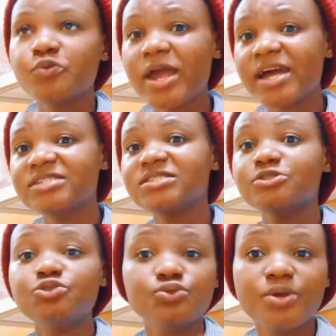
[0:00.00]
why can't I
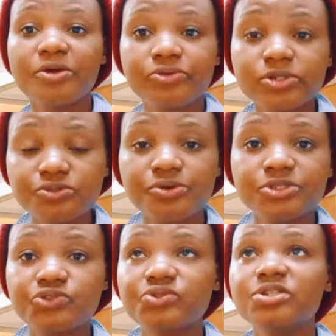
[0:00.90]
do a cross
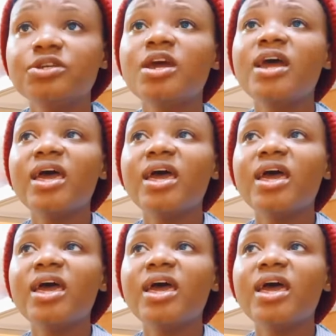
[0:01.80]
country,